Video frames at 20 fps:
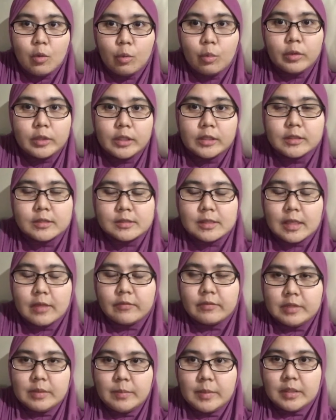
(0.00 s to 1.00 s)
work because I
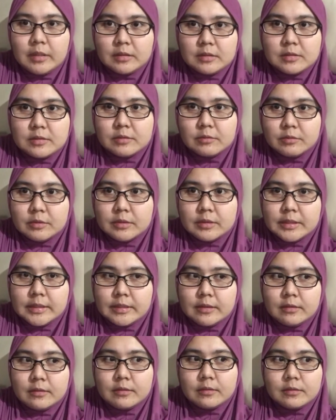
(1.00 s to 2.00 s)
have emails to
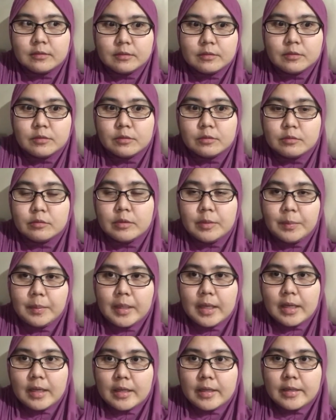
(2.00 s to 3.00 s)
re to
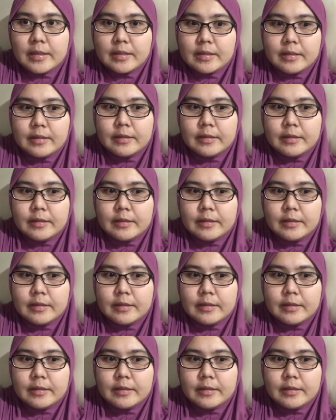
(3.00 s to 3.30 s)
reply